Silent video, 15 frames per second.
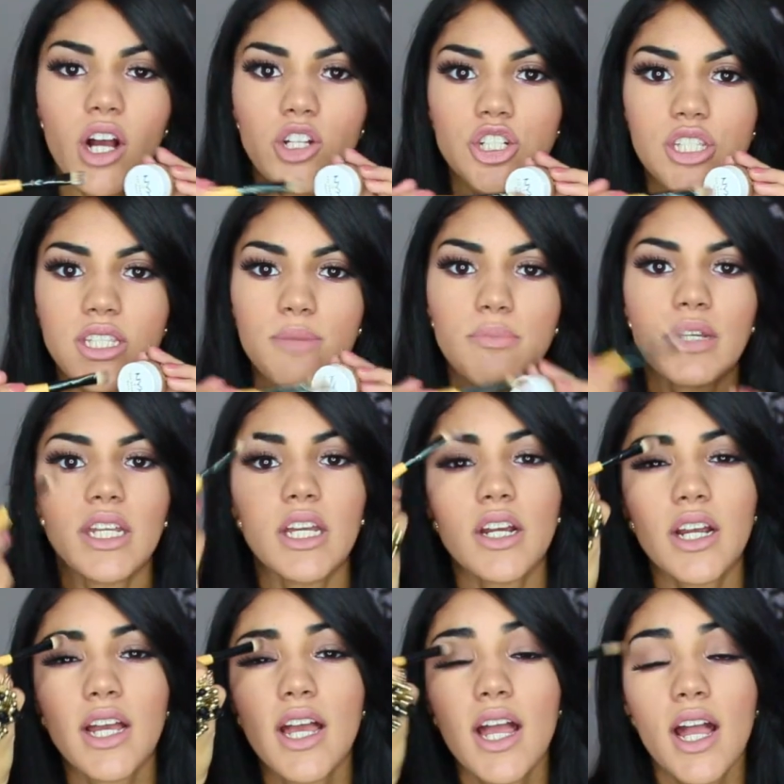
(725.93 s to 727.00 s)
I'll just dip in
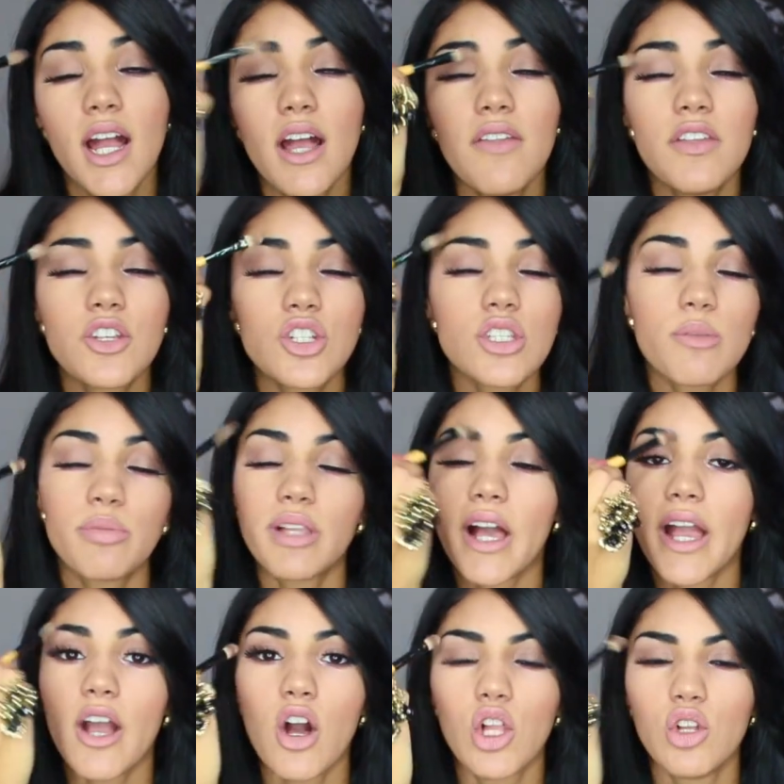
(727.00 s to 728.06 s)
here and then just
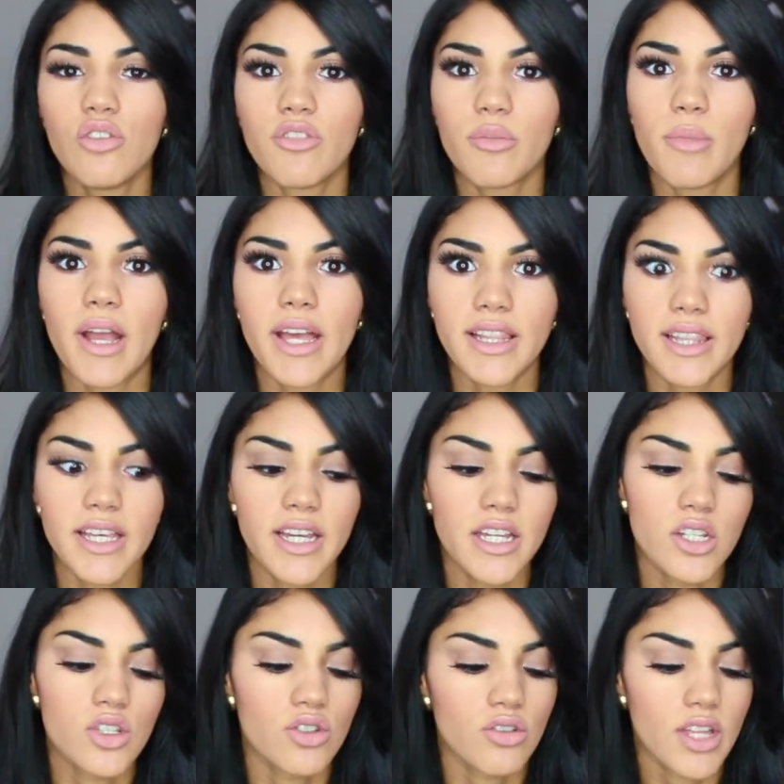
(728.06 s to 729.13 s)
apply it all over my
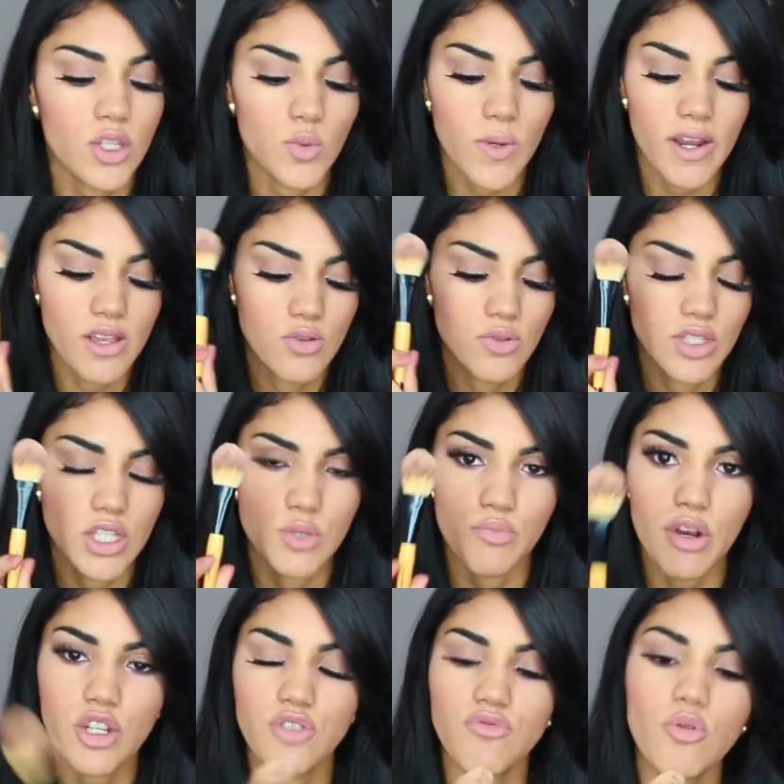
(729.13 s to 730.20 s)
lid. So that's what I use this
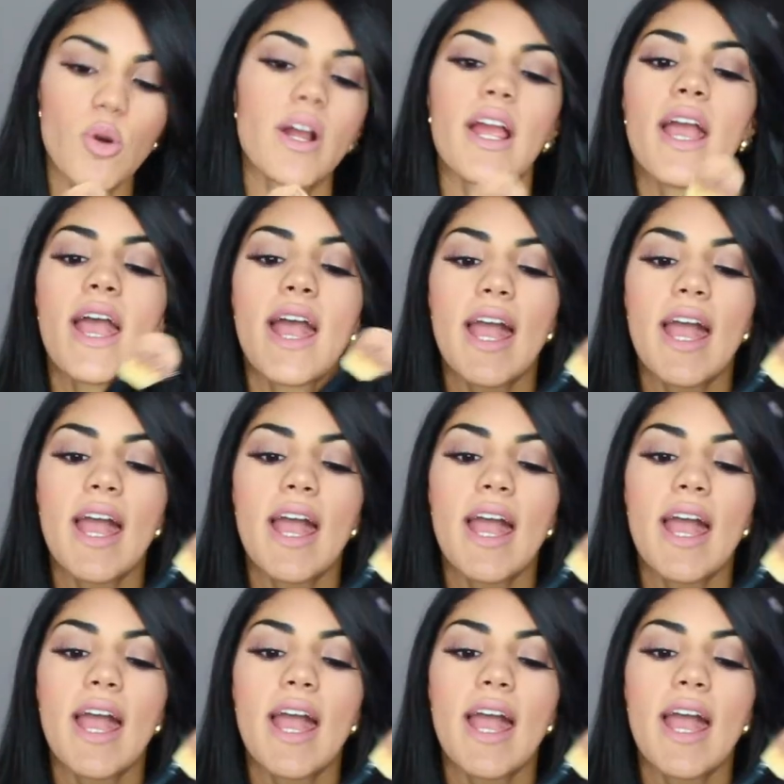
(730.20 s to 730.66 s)
brush for.